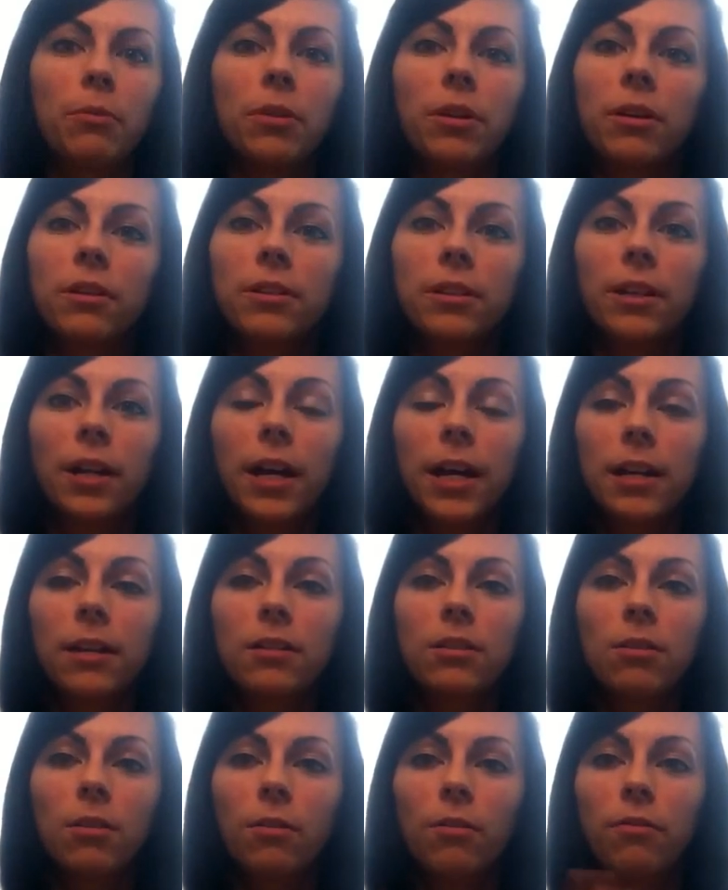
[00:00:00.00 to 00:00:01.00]
order tonight.
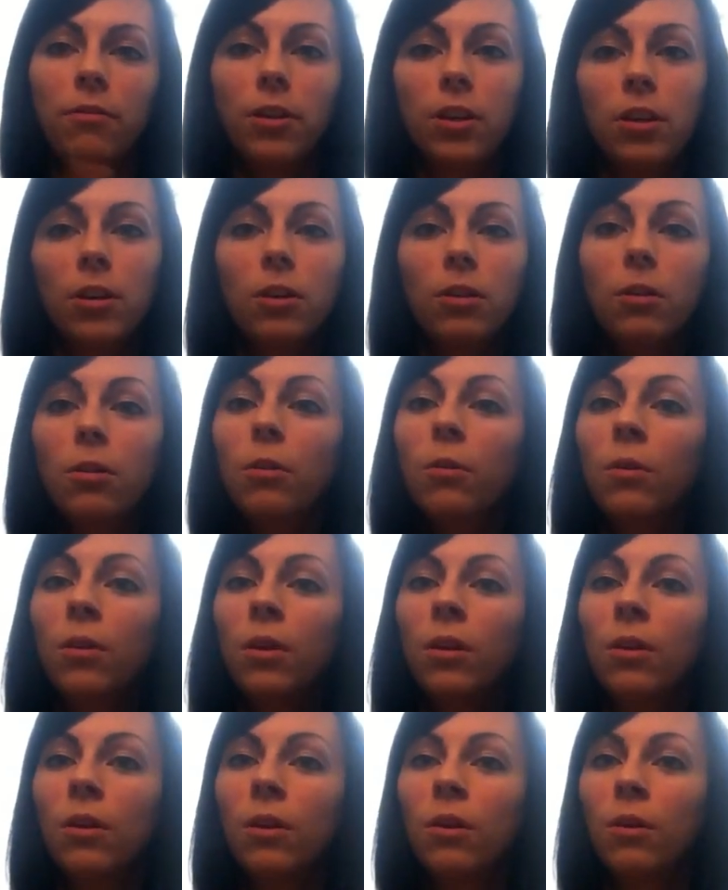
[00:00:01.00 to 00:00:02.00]
So if you
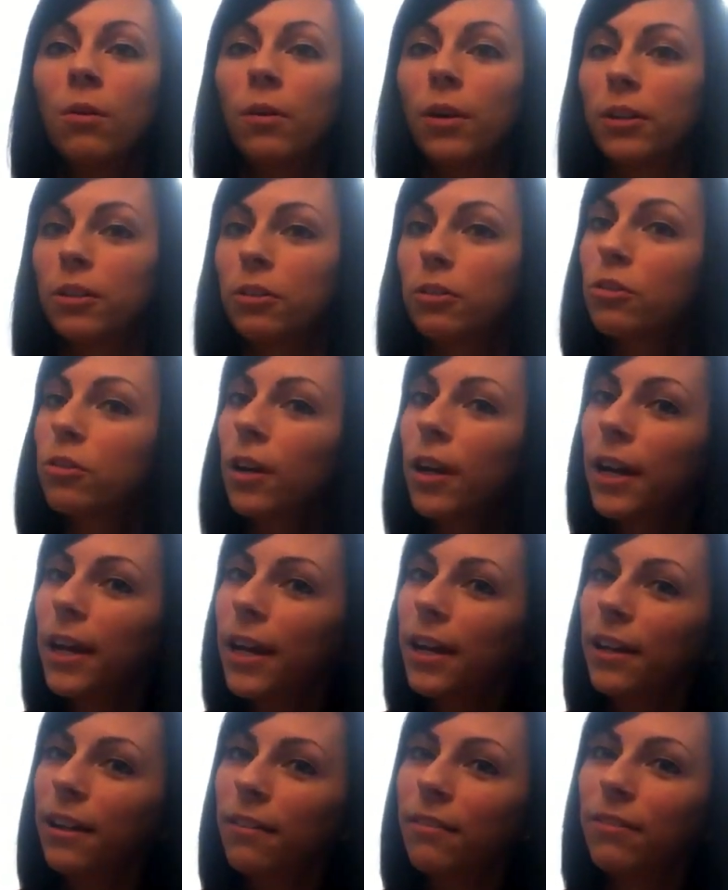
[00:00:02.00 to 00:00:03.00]
want to try
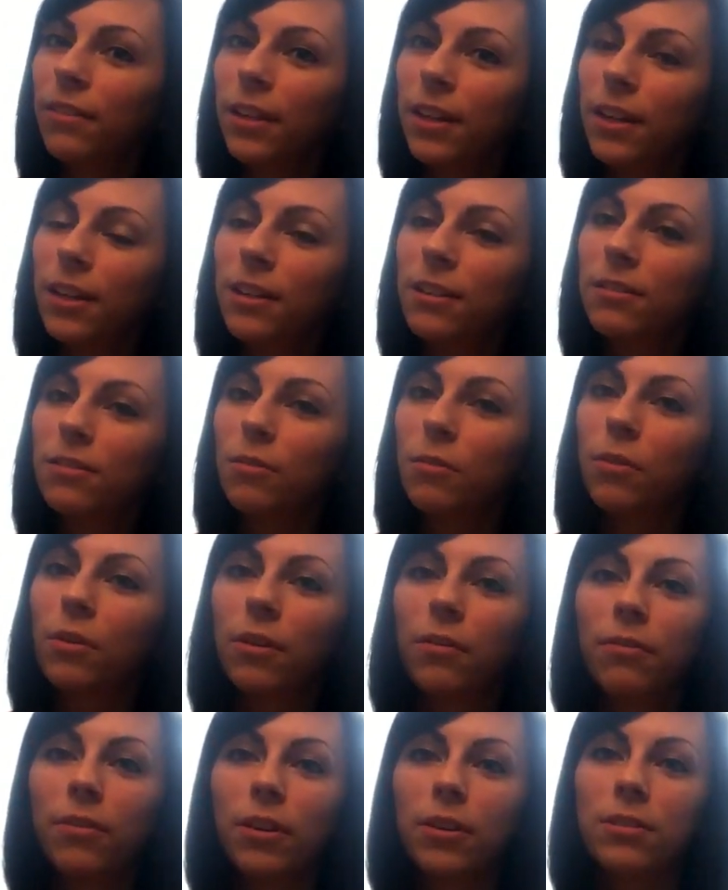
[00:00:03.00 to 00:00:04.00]
any of these, or
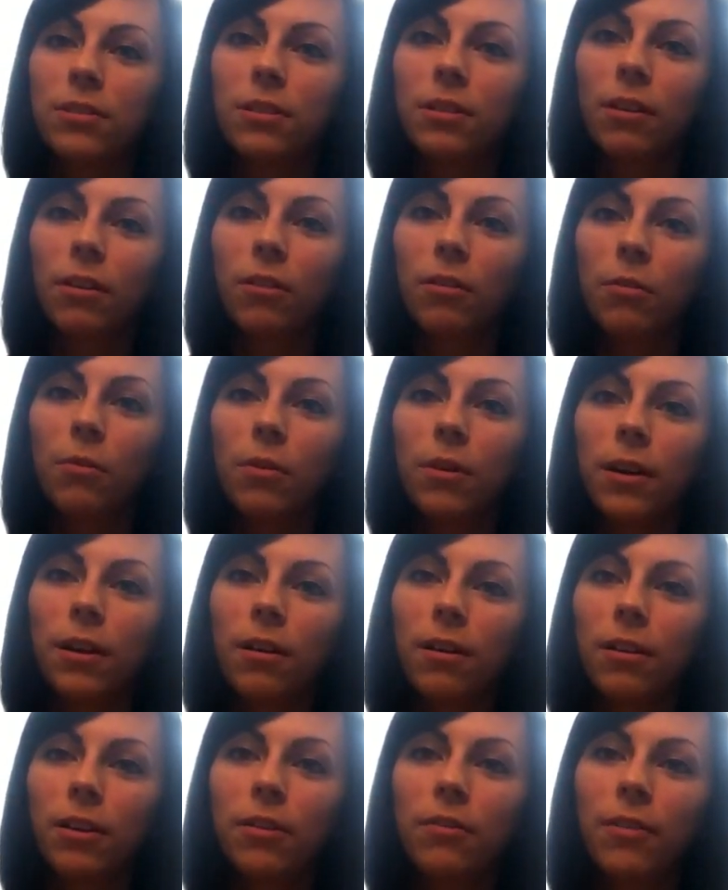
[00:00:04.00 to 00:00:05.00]
if there's another
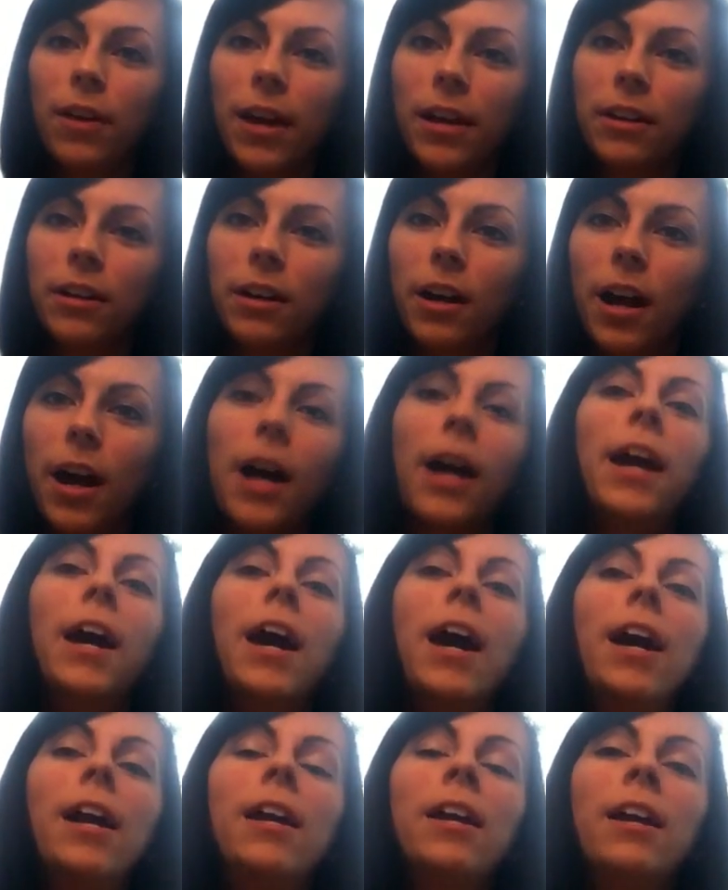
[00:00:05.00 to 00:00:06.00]
oil you've had your
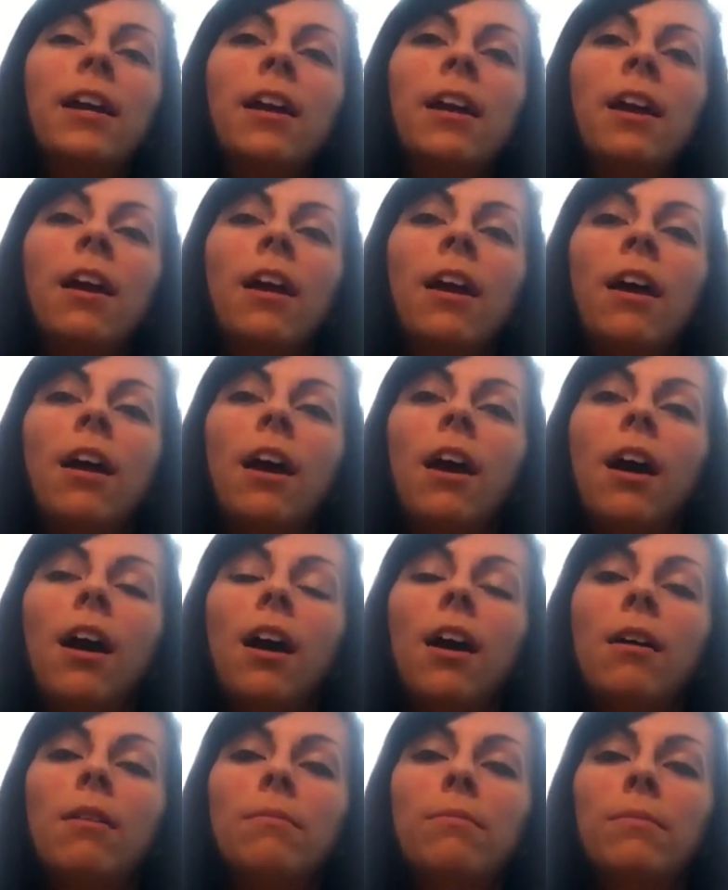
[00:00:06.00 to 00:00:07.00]
eye
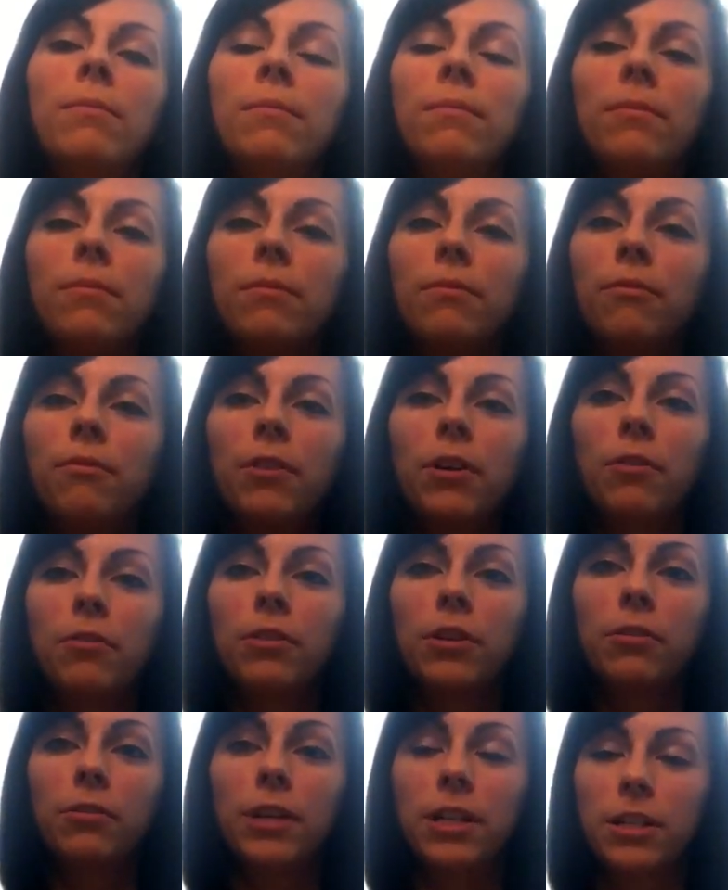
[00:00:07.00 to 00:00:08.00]
on, feel
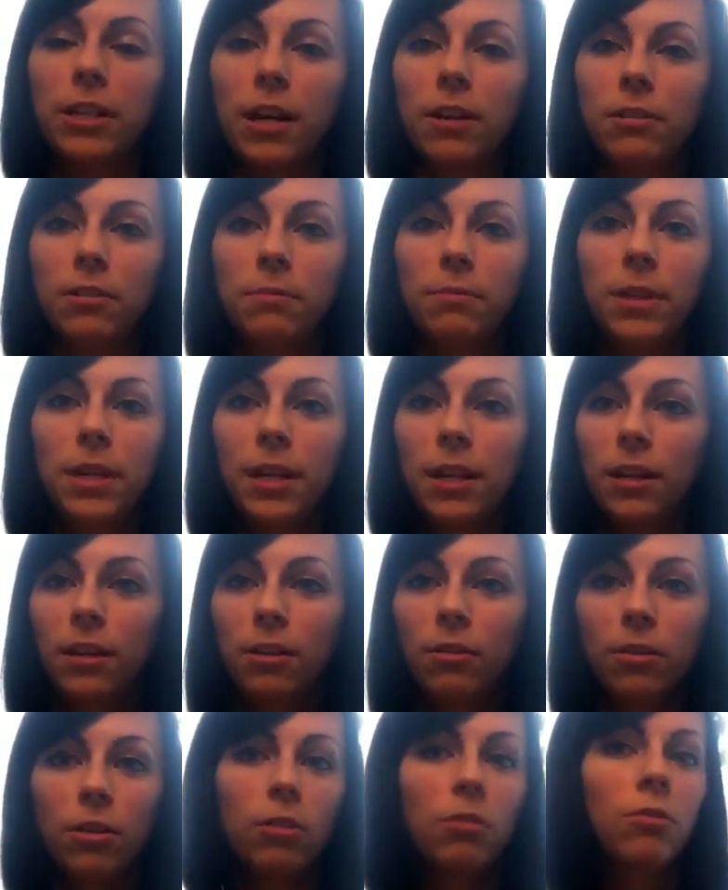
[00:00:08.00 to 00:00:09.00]
free to reach out to me and
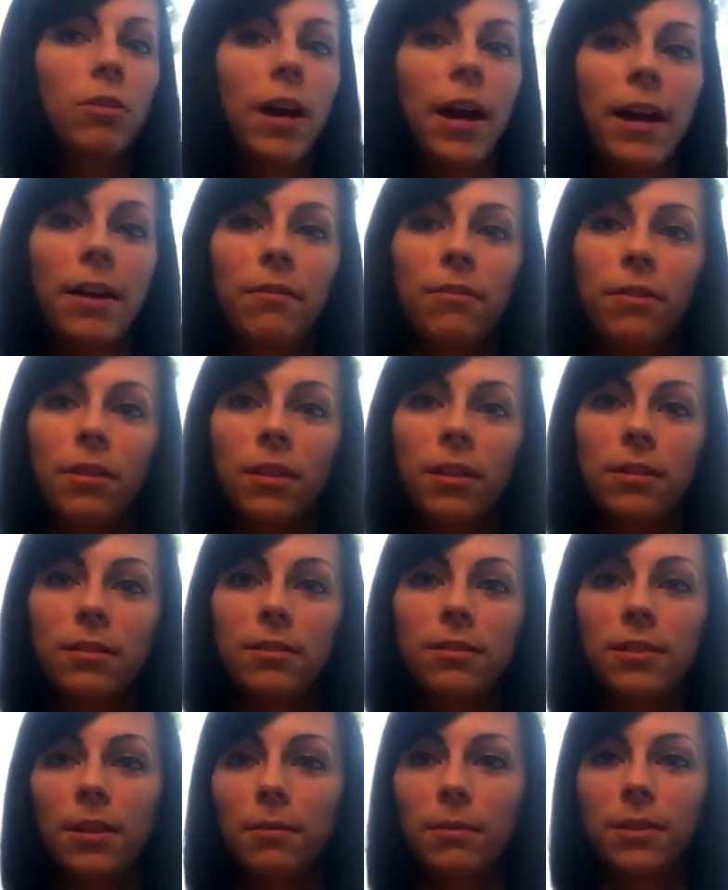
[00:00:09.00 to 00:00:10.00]
you can try it for the
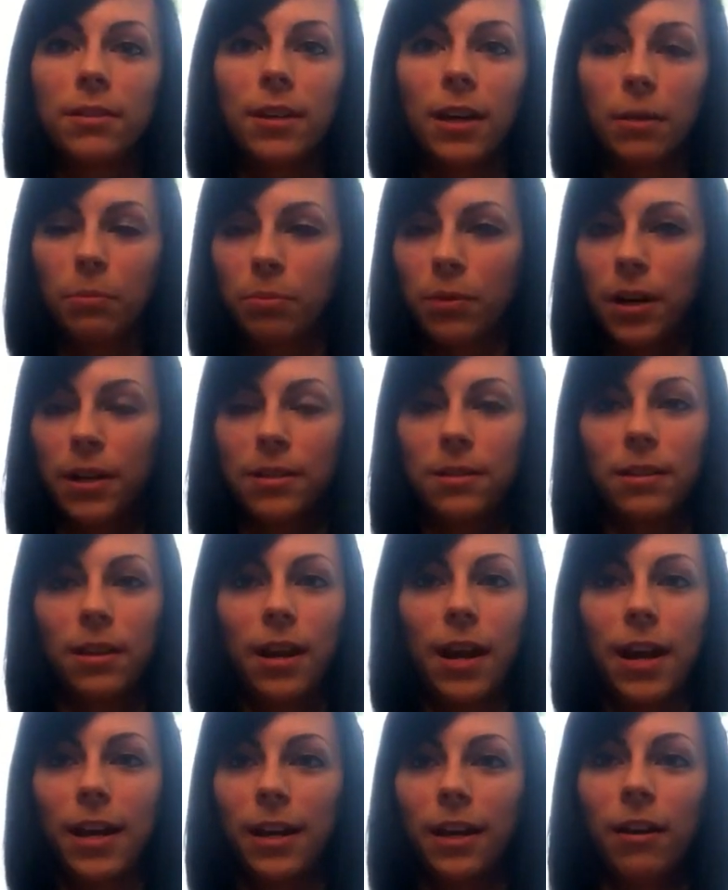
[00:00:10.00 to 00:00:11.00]
same exact price that
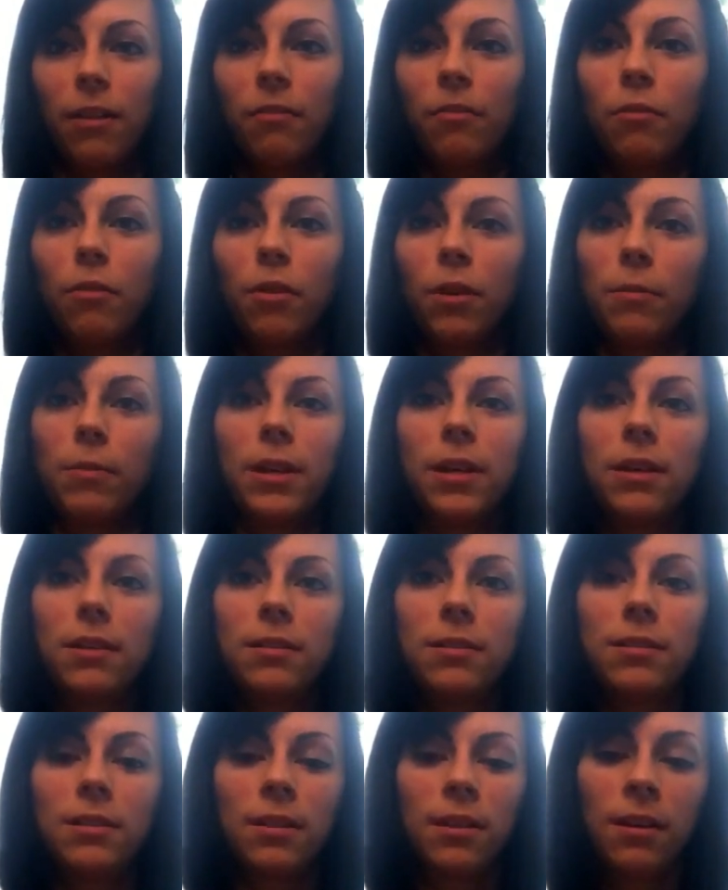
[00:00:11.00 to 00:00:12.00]
I get it for.
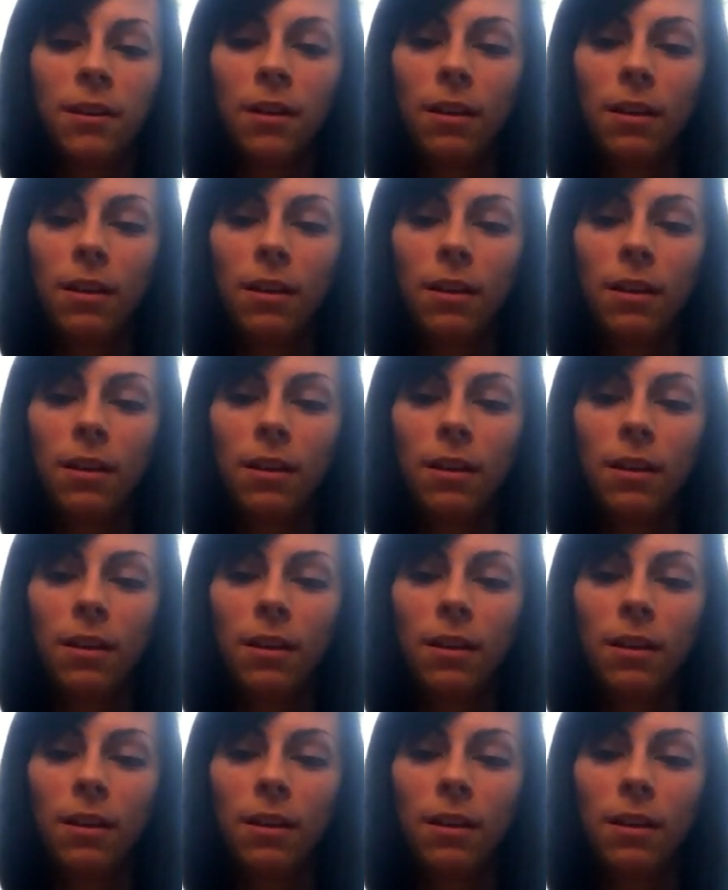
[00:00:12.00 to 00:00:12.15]
Because